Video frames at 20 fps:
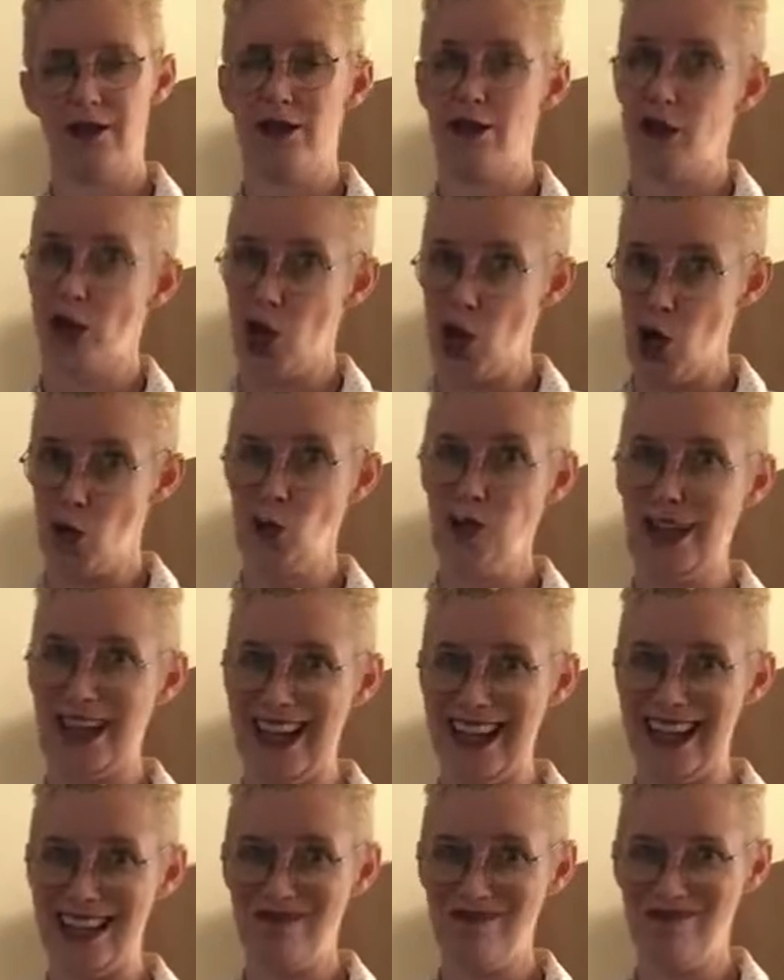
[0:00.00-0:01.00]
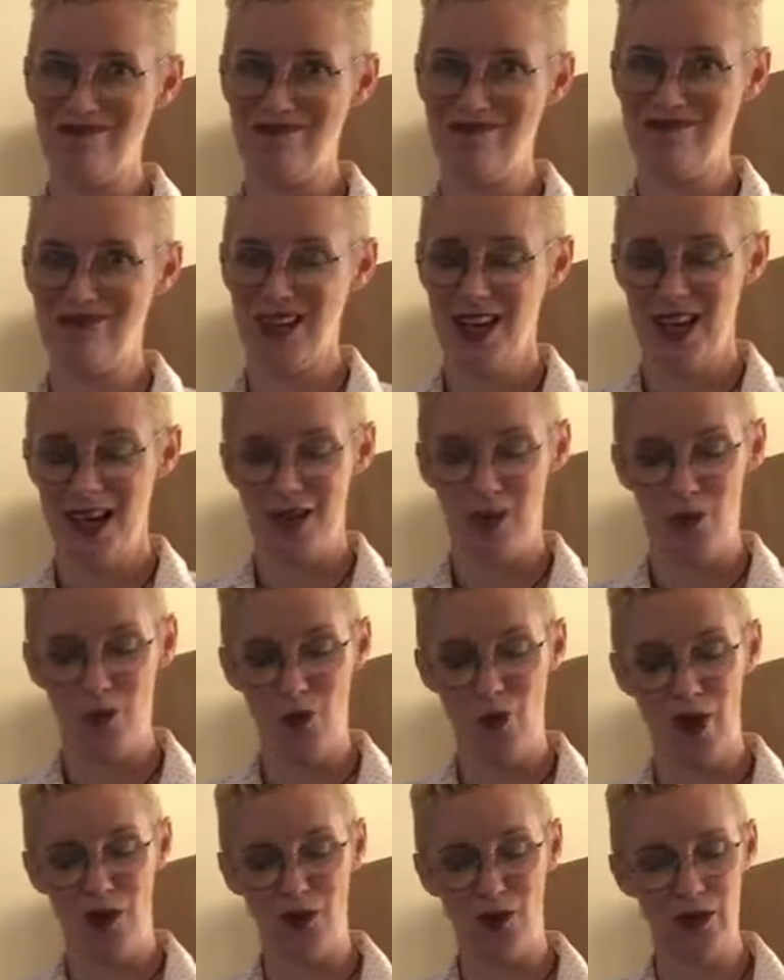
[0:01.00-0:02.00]
the holy, the
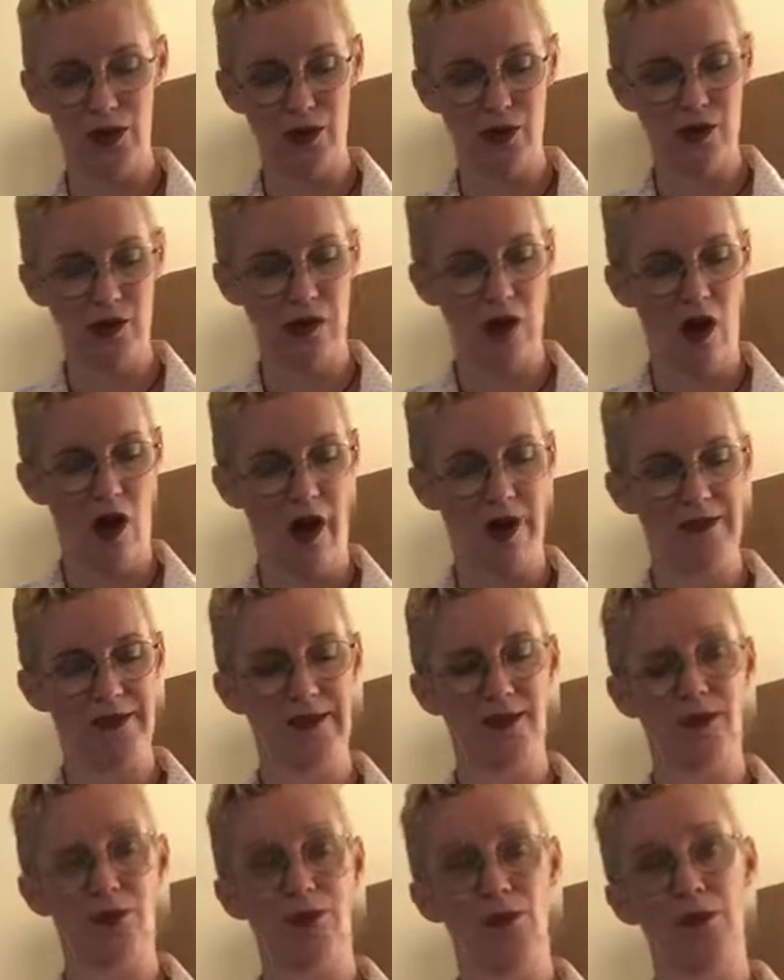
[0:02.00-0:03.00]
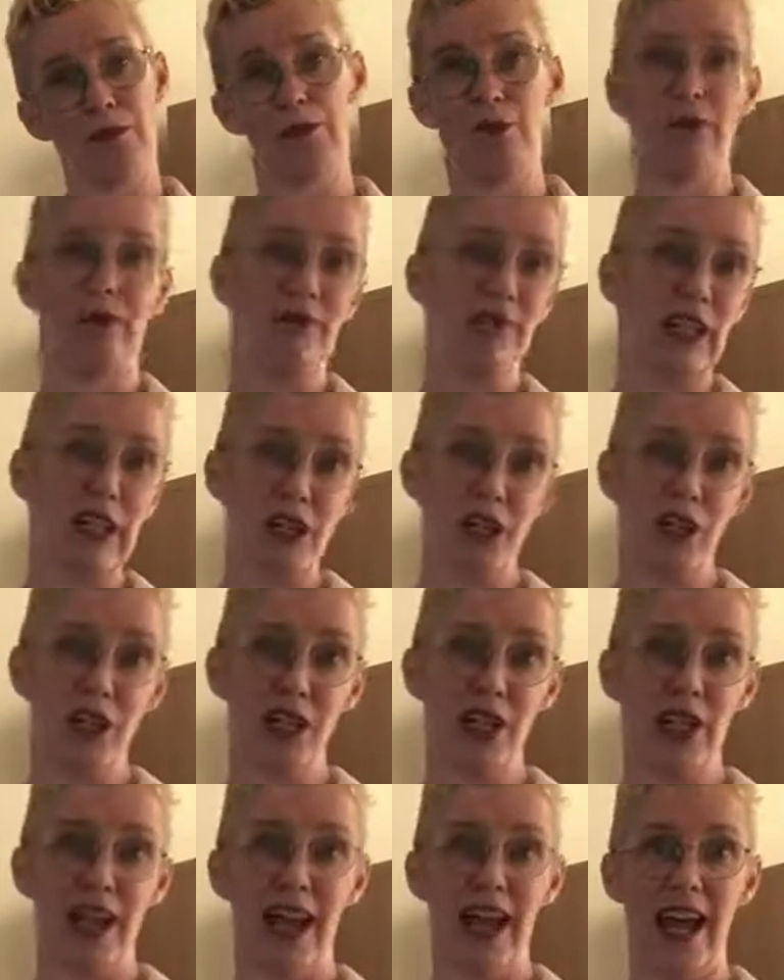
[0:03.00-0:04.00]
ones whose lives were
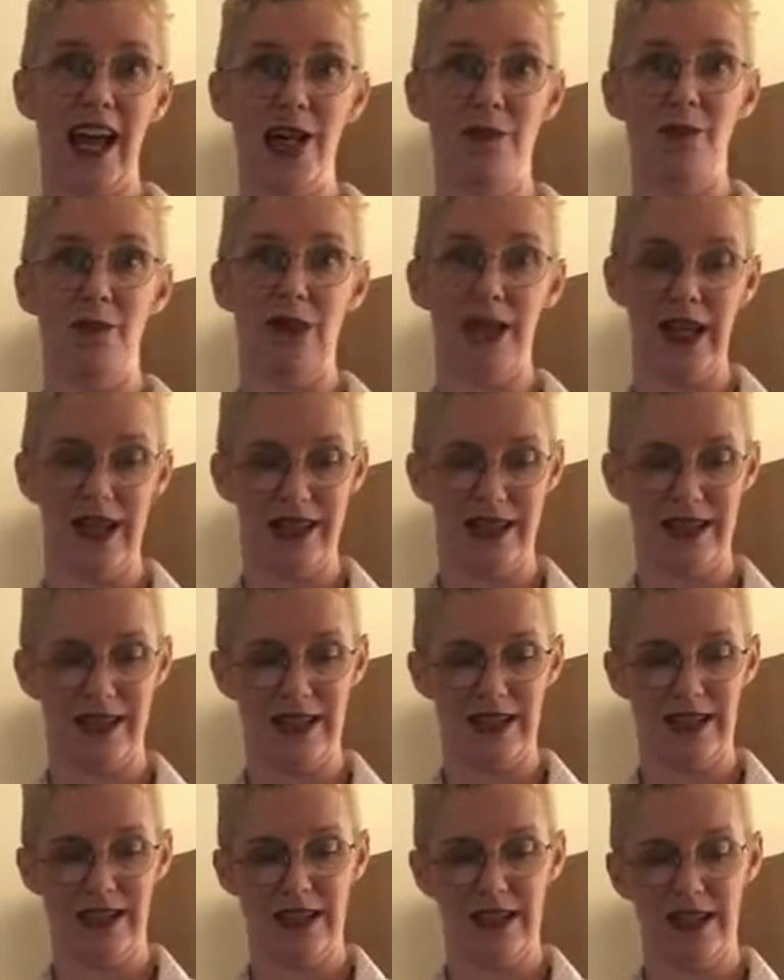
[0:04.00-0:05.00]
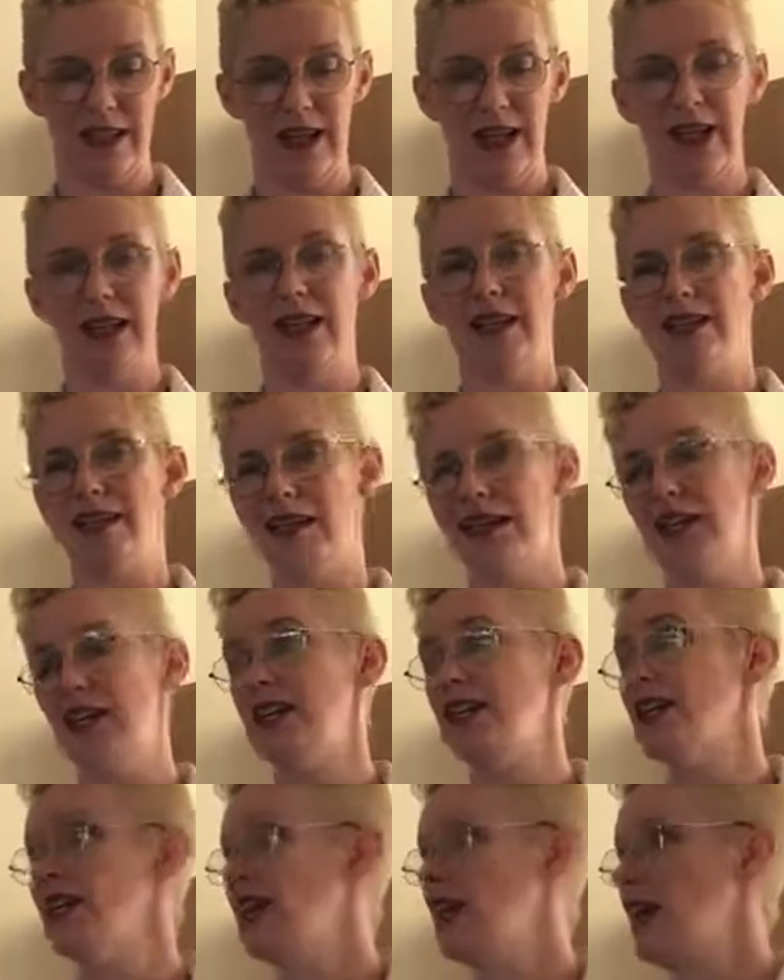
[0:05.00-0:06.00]
privileged and blessed.
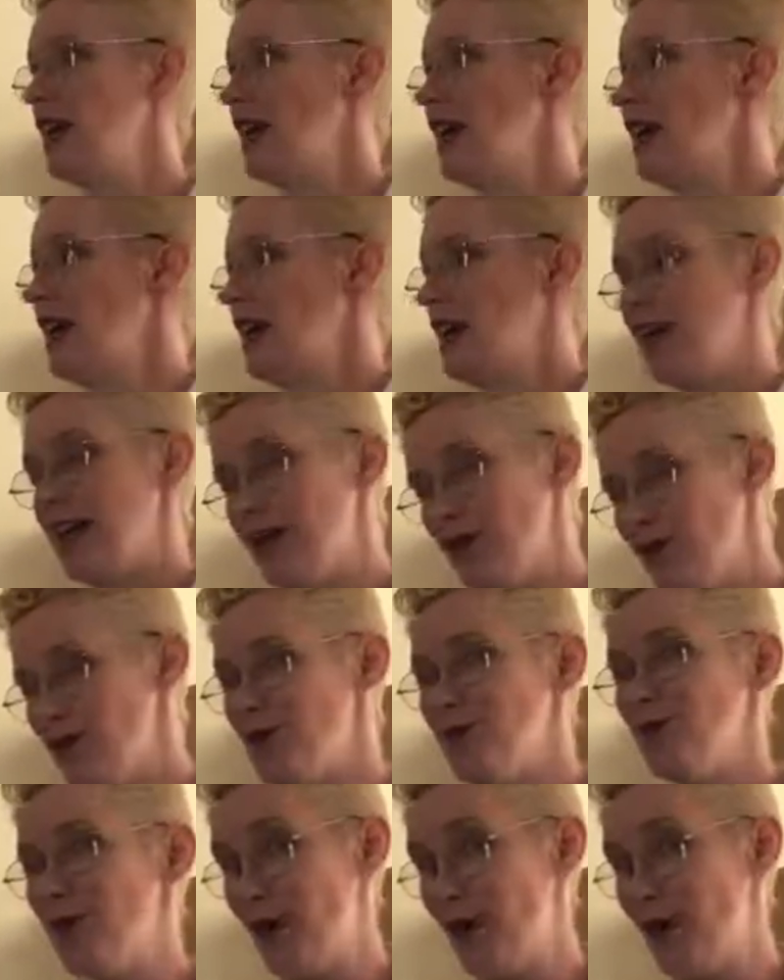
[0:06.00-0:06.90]
Indeed, he was